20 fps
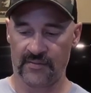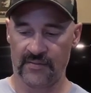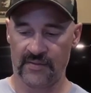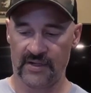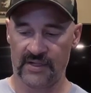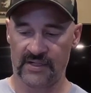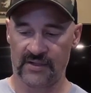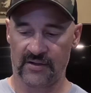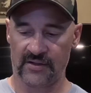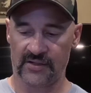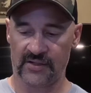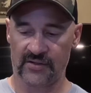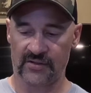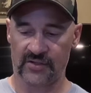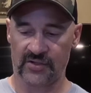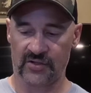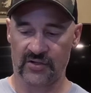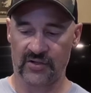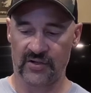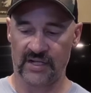is also
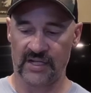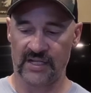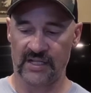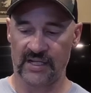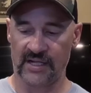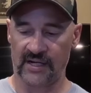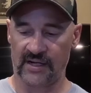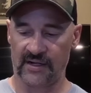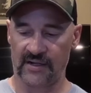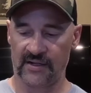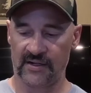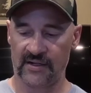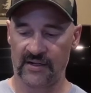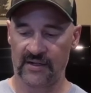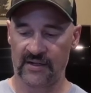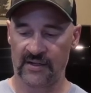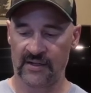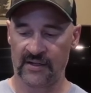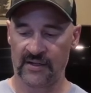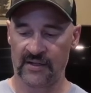screwed in there,
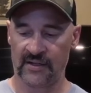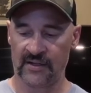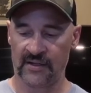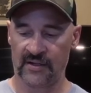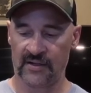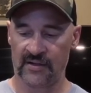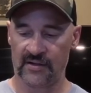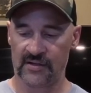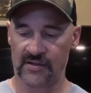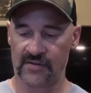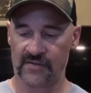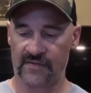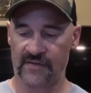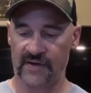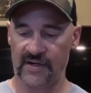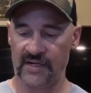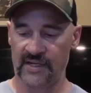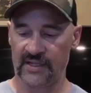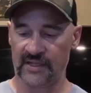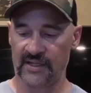there's
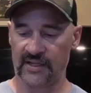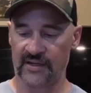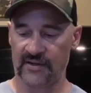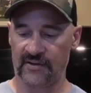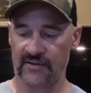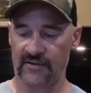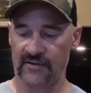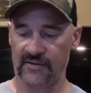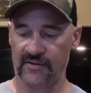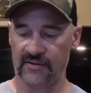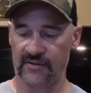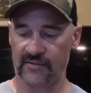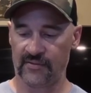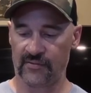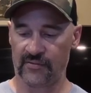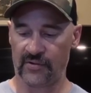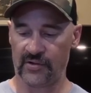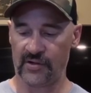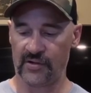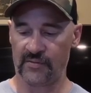very little
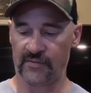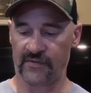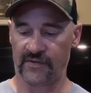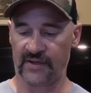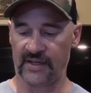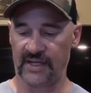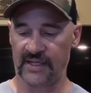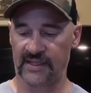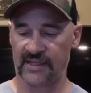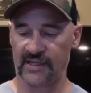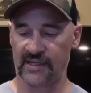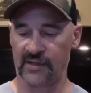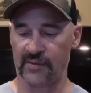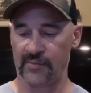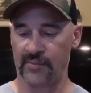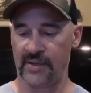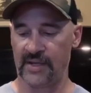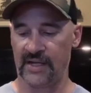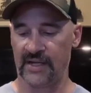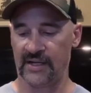room for that thing to
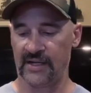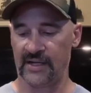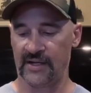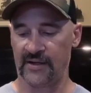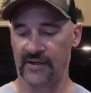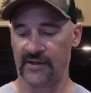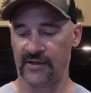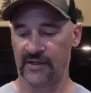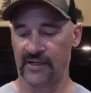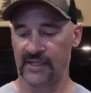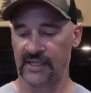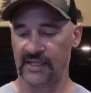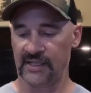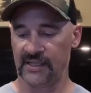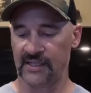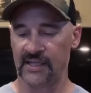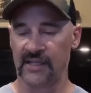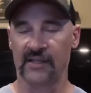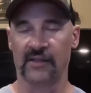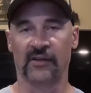bend. Now I know I
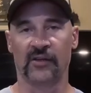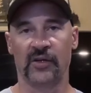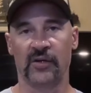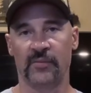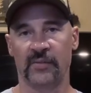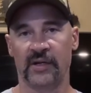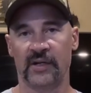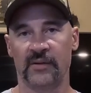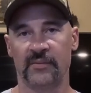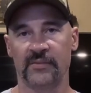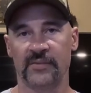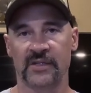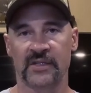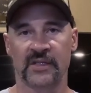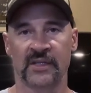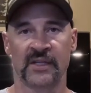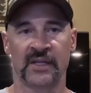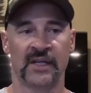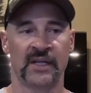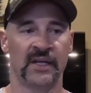got the aluminums.
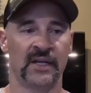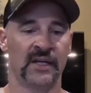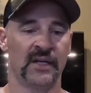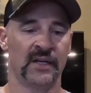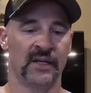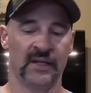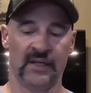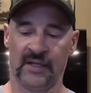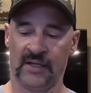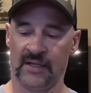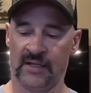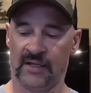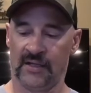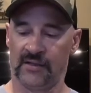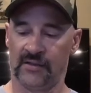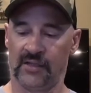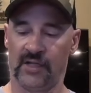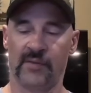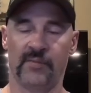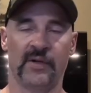
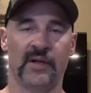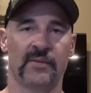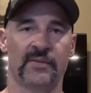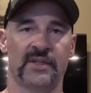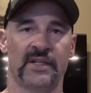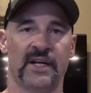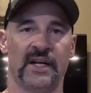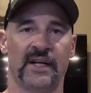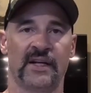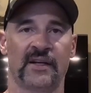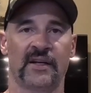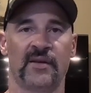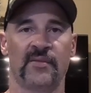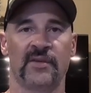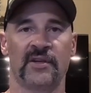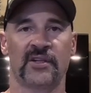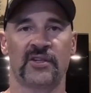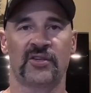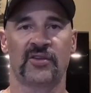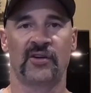Aluminum's not going to
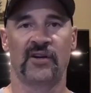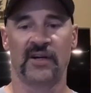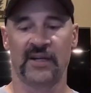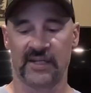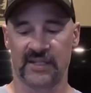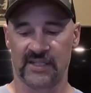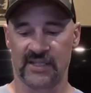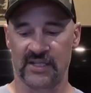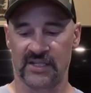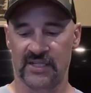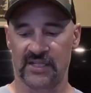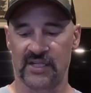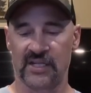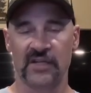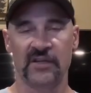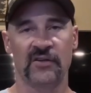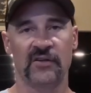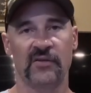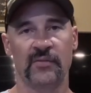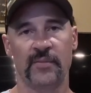be as strong as the
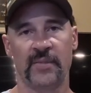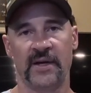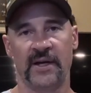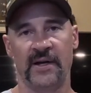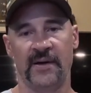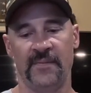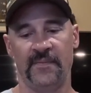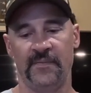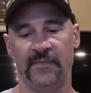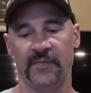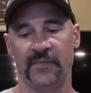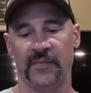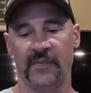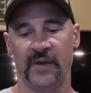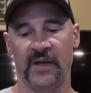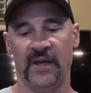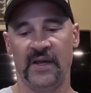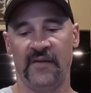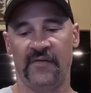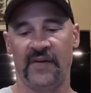steel, but
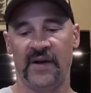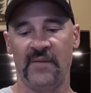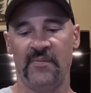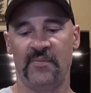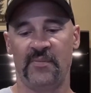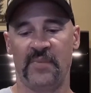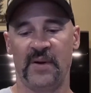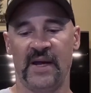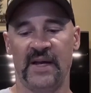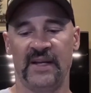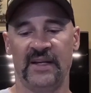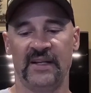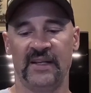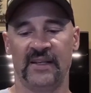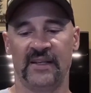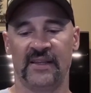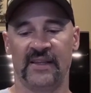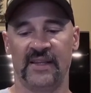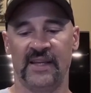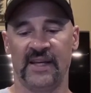if I
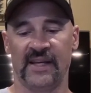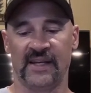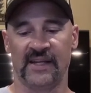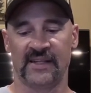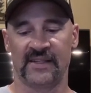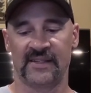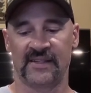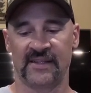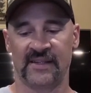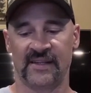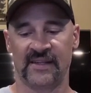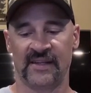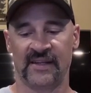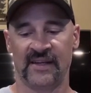bend this,